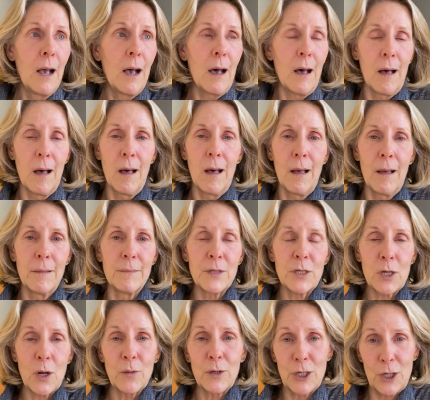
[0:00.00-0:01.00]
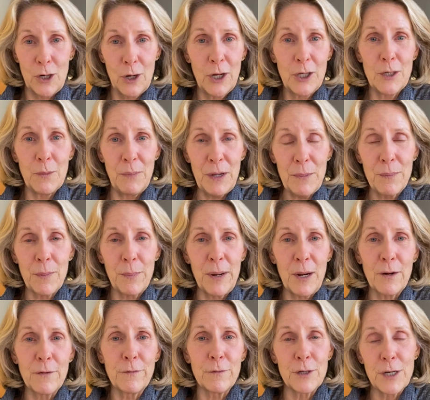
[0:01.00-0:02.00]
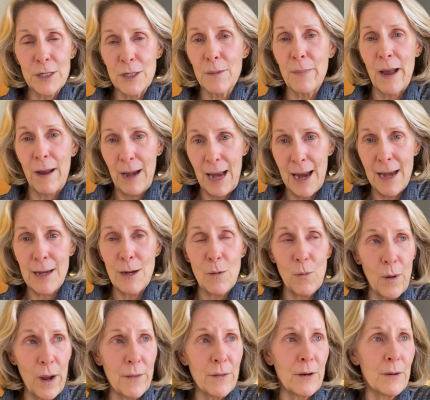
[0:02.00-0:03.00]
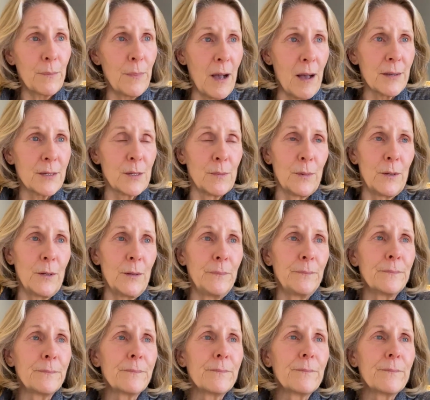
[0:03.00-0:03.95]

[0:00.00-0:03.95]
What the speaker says: So it's good to be prepared for just about any weather possible.